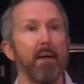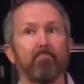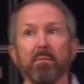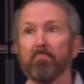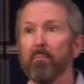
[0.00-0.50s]

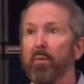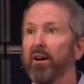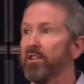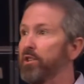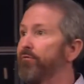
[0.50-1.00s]
been
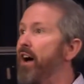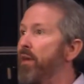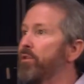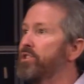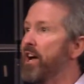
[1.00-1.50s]
prepared at the
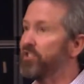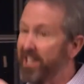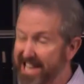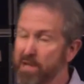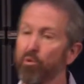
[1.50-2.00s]
Father's house
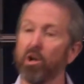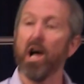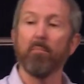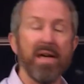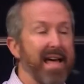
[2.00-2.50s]
and he will
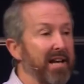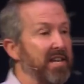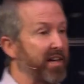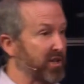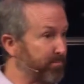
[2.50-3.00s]
come and
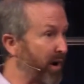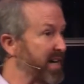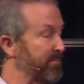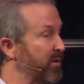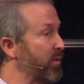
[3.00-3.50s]
take his bride
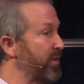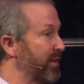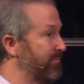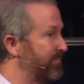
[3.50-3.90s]
to be with him.